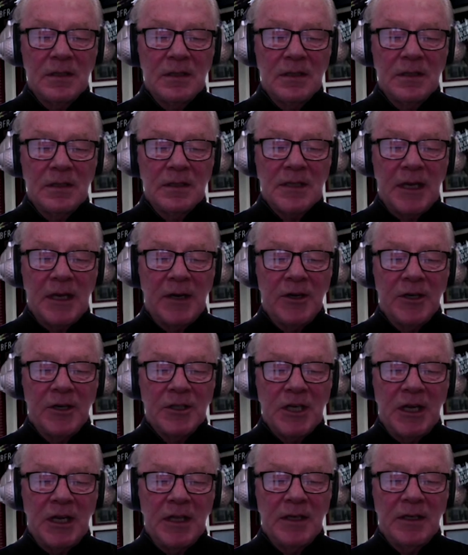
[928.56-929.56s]
Senator
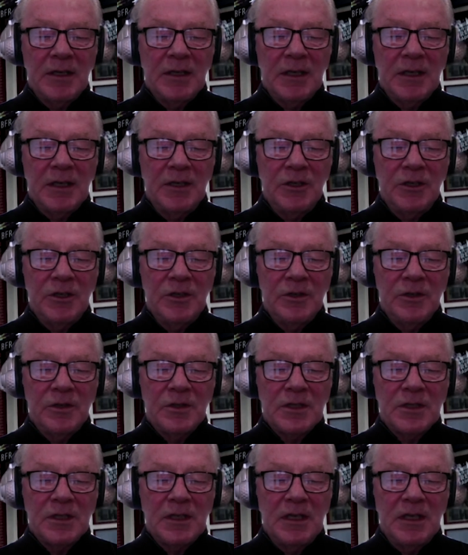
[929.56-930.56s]
Jehlen can
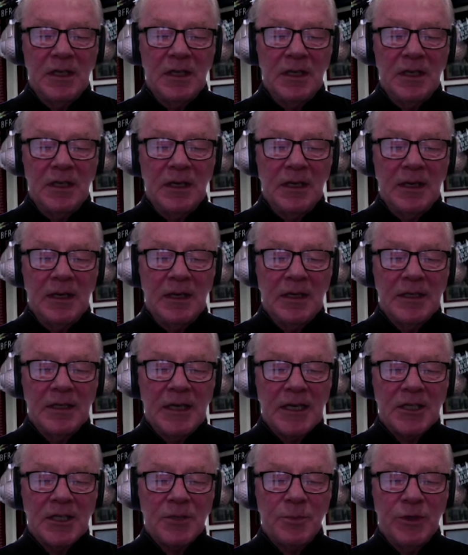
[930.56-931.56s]
use the uh,
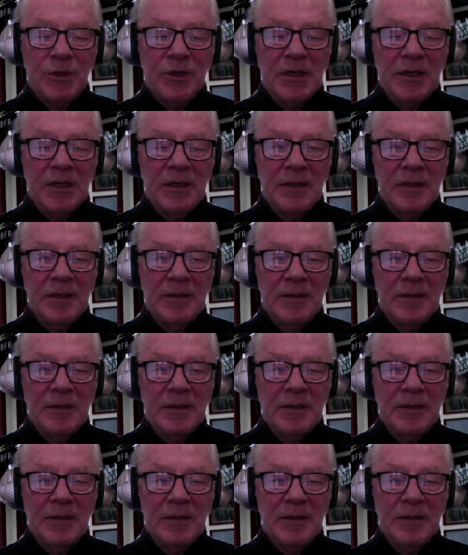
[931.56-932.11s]
dashboard? I can take off